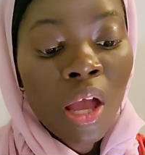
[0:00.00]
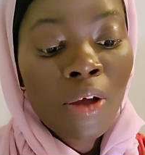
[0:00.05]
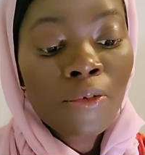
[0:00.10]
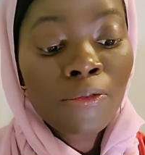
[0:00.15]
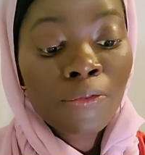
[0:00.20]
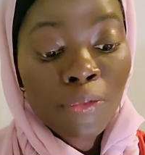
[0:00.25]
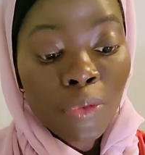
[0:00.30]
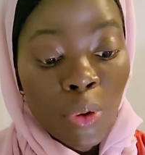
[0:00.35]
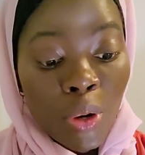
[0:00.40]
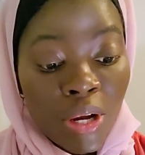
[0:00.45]

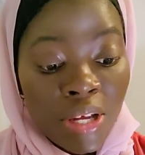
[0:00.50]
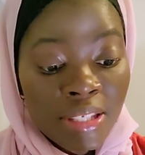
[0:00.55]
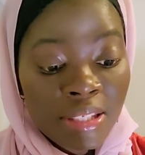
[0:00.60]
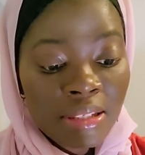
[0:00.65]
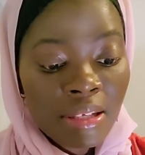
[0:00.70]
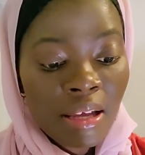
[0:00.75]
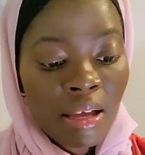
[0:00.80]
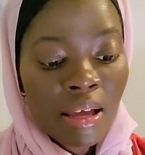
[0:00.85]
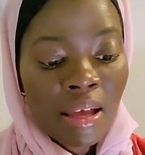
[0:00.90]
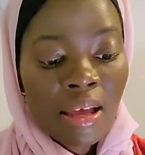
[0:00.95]

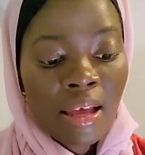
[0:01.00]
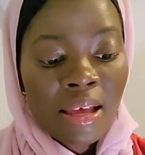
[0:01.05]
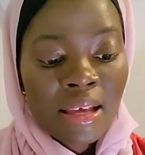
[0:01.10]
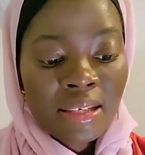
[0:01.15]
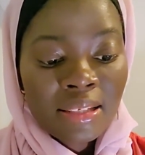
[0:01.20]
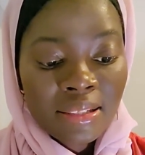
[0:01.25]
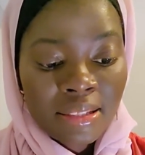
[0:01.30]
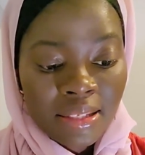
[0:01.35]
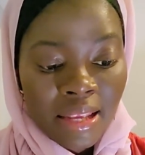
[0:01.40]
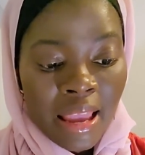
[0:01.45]
First,
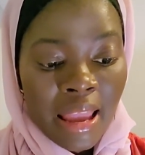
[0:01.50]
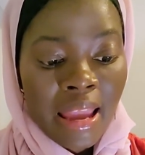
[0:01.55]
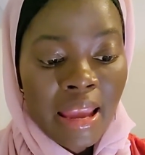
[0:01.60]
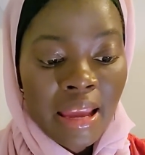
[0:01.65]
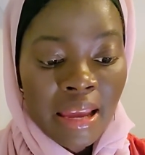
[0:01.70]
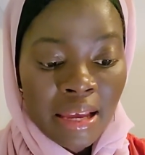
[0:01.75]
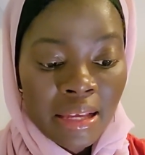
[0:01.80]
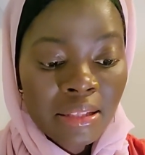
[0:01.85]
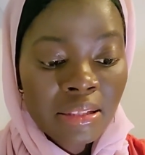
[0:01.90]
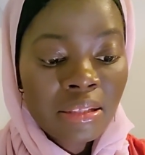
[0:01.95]
say
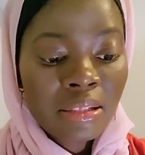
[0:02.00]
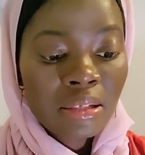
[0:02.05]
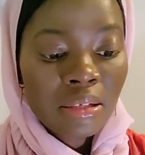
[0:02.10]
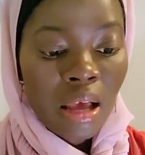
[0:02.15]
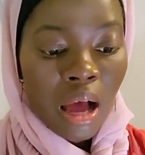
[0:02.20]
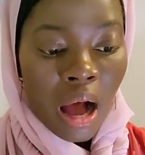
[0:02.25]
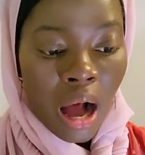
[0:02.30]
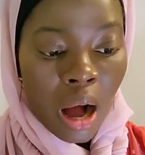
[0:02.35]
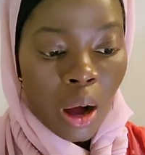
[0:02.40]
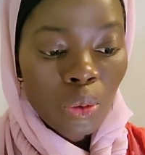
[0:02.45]
it
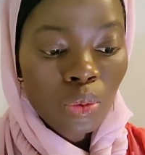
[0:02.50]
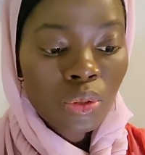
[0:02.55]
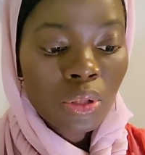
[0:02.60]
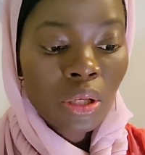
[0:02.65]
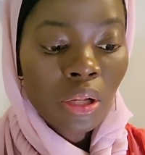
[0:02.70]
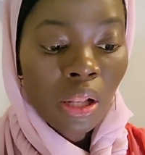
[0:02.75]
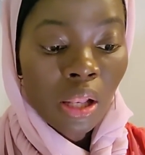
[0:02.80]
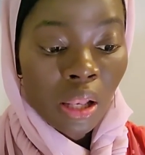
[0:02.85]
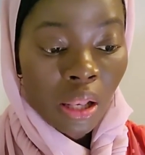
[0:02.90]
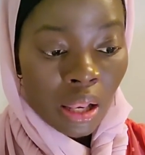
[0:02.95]
out
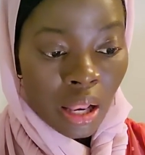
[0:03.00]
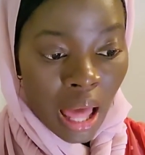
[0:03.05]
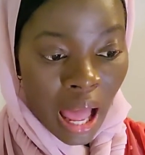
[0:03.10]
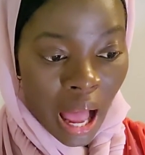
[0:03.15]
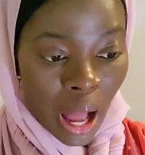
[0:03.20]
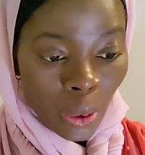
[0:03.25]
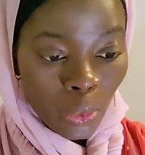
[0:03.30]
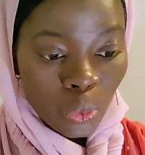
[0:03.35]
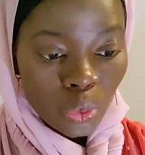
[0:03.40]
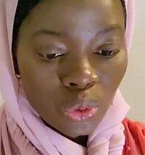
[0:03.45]

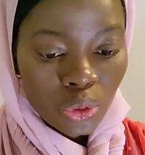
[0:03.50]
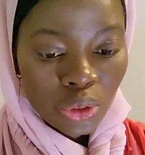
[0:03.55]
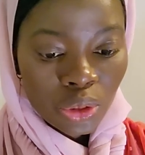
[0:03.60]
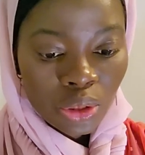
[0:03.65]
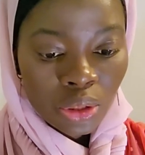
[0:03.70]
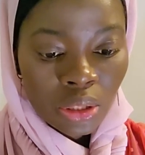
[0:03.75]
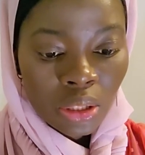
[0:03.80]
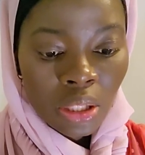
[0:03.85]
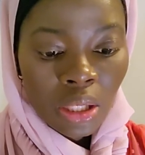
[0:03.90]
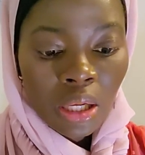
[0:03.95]
loud,
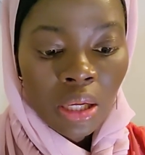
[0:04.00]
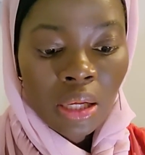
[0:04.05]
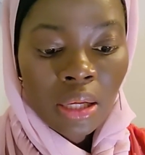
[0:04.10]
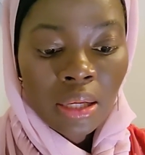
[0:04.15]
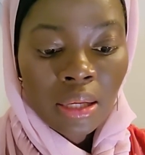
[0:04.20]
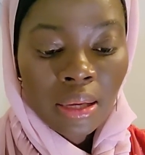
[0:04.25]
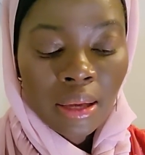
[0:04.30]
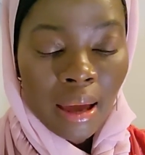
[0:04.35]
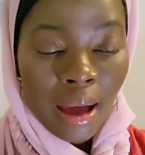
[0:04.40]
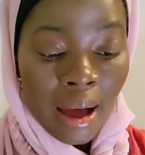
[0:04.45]

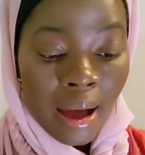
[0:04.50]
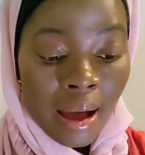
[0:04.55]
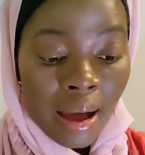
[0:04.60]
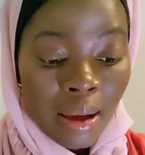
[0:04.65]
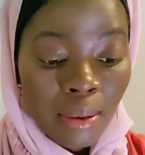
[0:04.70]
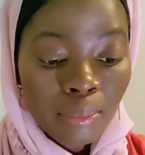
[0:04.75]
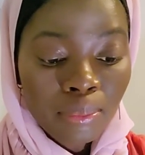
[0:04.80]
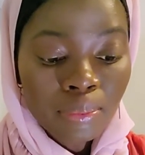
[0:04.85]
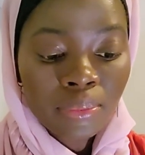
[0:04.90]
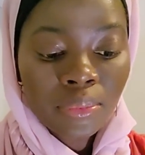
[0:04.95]

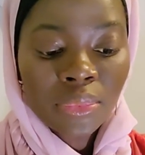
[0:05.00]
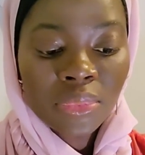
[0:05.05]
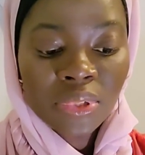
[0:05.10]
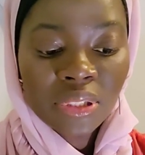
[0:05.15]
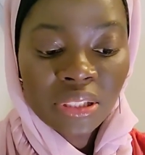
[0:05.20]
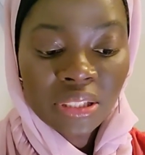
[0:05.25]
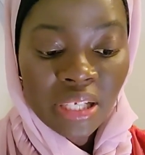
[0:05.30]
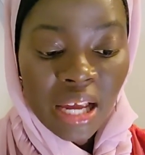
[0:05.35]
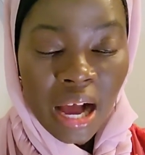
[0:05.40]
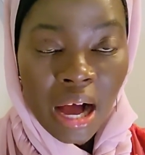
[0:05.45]
calm
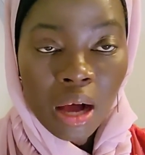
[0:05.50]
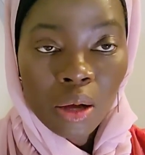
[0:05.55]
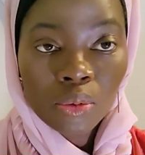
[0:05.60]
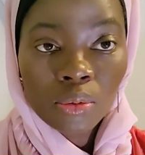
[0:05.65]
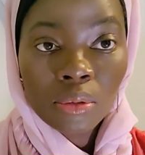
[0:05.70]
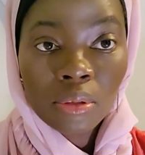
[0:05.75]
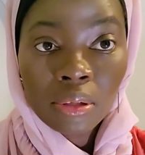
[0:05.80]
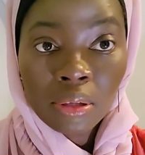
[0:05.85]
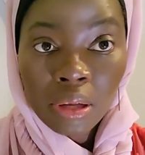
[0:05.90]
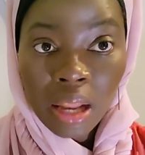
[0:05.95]

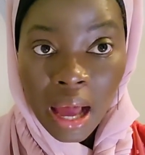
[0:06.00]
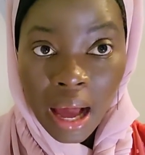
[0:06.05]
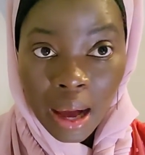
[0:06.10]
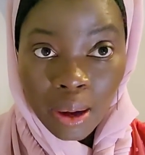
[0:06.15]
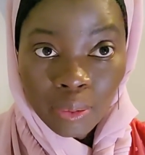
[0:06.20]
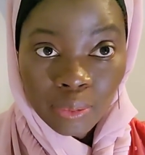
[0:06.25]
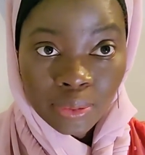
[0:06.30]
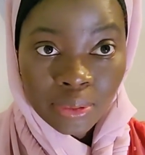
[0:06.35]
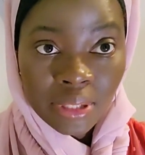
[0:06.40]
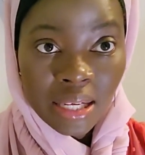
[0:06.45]
down,
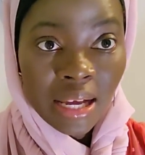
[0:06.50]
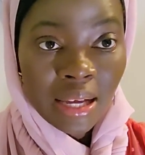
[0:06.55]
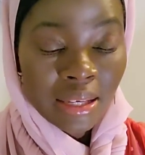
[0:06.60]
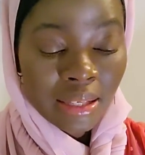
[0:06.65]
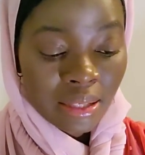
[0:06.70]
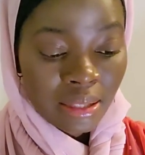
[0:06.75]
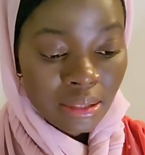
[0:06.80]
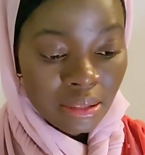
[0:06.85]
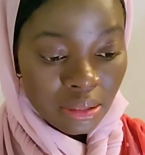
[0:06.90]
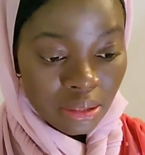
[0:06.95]
loud and
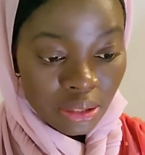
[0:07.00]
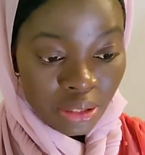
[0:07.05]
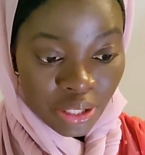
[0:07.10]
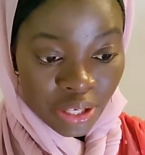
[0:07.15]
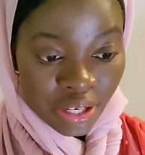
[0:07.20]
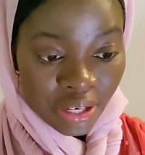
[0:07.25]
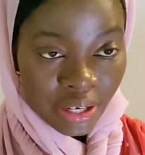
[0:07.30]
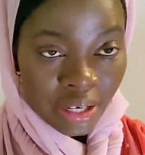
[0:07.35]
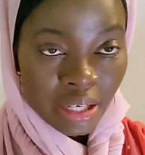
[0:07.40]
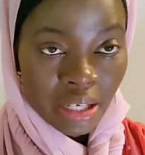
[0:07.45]

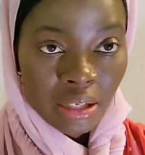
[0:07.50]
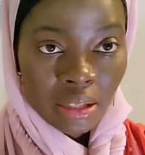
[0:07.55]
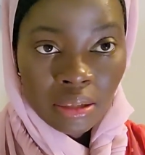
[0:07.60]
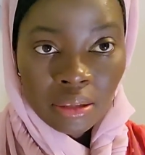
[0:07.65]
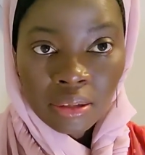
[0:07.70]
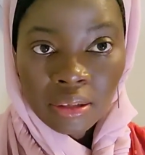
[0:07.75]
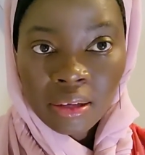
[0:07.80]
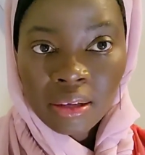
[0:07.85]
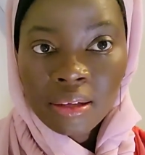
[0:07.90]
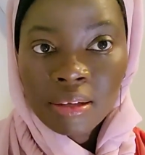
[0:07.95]
clear.
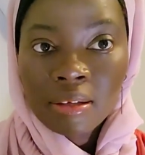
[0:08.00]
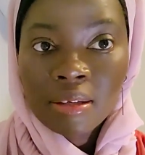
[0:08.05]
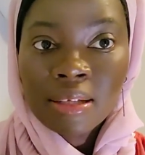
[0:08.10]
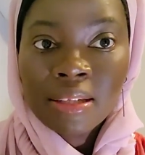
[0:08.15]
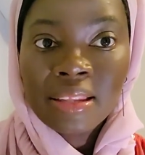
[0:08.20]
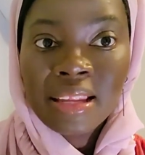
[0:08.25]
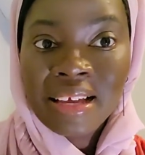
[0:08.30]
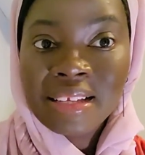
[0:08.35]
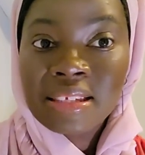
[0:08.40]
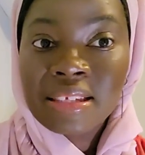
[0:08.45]

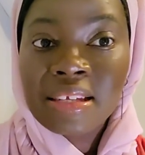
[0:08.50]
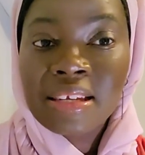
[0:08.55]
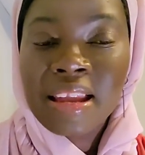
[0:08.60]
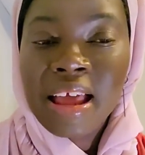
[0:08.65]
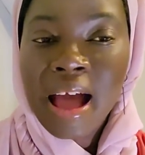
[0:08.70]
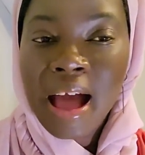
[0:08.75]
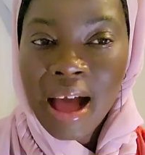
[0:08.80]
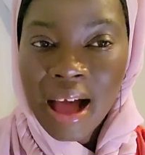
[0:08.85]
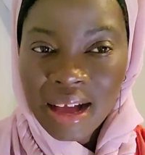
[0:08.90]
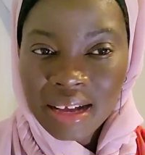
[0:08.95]
That's
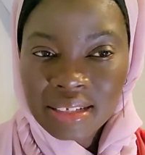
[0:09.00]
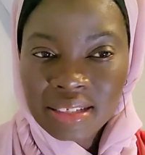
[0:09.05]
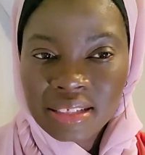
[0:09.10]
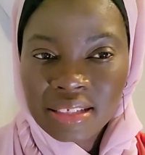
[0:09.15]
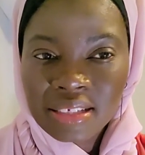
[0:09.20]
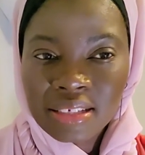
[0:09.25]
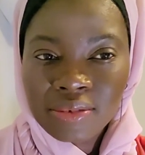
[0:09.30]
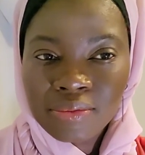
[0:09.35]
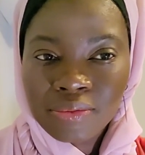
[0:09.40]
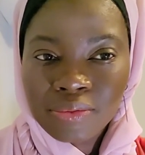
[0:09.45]
an
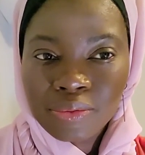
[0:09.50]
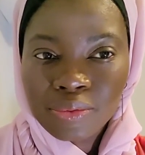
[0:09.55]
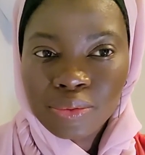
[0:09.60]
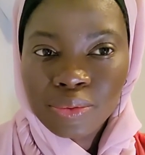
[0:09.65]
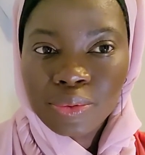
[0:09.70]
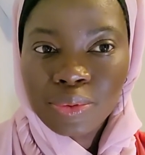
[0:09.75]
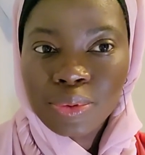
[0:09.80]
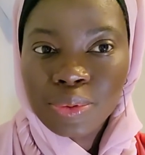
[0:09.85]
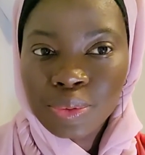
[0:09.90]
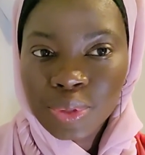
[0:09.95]
active
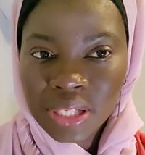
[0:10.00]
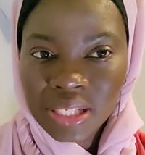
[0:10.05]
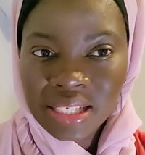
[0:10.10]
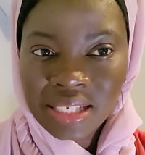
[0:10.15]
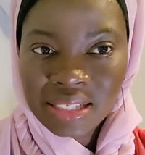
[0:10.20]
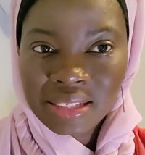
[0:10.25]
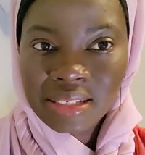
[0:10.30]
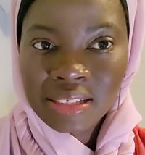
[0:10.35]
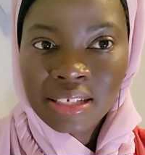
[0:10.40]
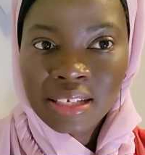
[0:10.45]

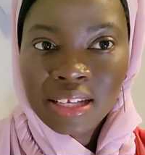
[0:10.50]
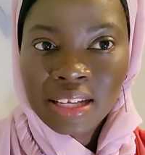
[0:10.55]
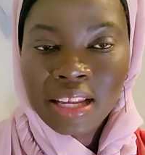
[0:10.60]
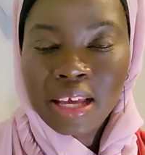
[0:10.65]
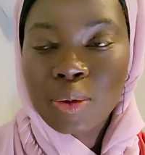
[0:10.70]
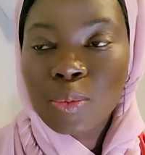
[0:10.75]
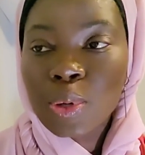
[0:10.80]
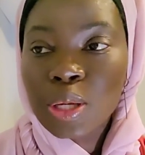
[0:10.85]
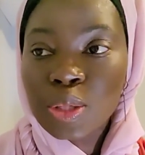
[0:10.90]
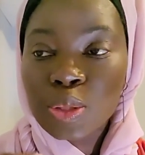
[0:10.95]
reading.
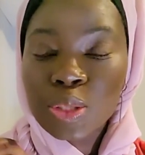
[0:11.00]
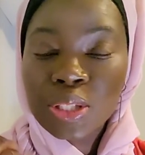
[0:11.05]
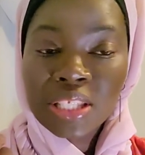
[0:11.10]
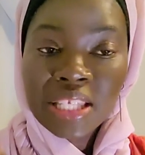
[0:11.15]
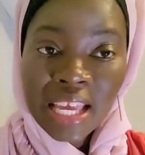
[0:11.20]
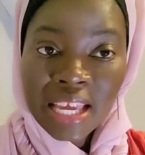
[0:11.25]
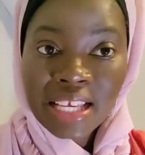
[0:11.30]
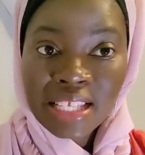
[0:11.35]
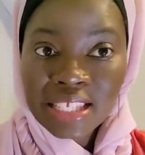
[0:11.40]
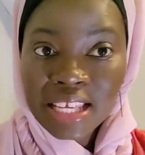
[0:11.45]
Like when you
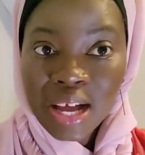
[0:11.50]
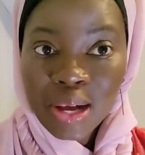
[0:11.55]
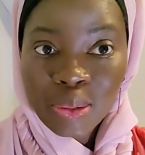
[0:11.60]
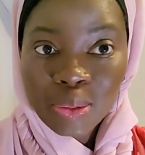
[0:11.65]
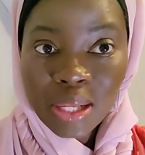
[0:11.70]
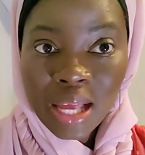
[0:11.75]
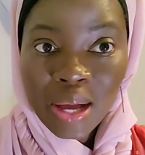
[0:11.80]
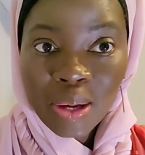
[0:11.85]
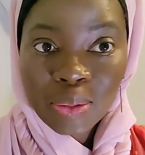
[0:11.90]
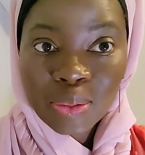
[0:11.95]
say it
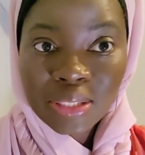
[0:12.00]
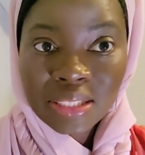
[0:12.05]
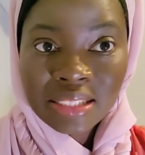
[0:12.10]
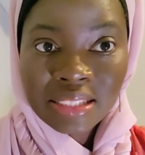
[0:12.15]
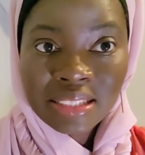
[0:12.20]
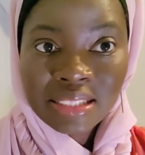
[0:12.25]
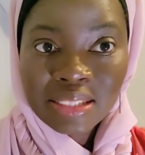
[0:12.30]
out loud,